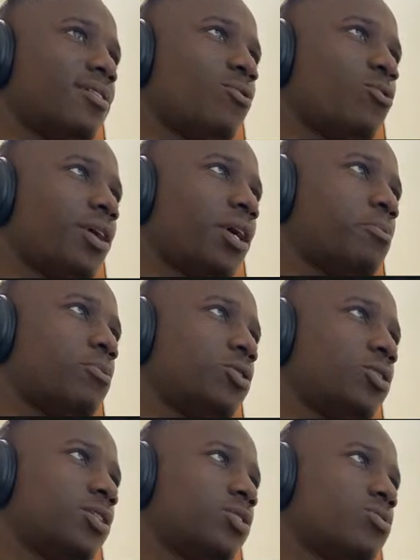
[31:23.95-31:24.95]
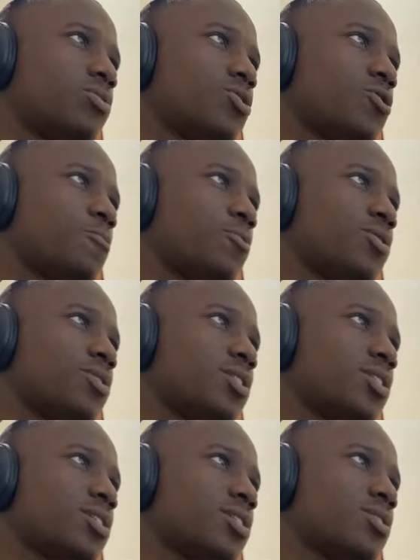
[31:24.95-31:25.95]
Week pushed into
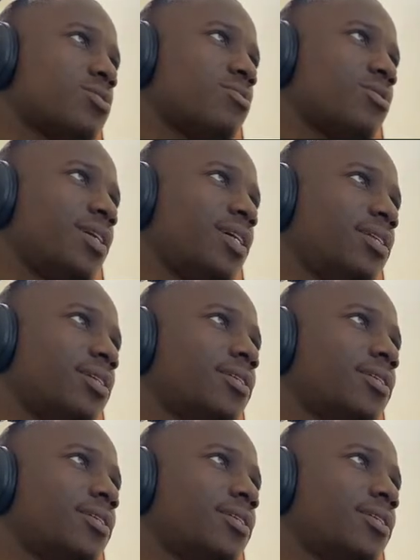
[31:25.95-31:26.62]
0.608.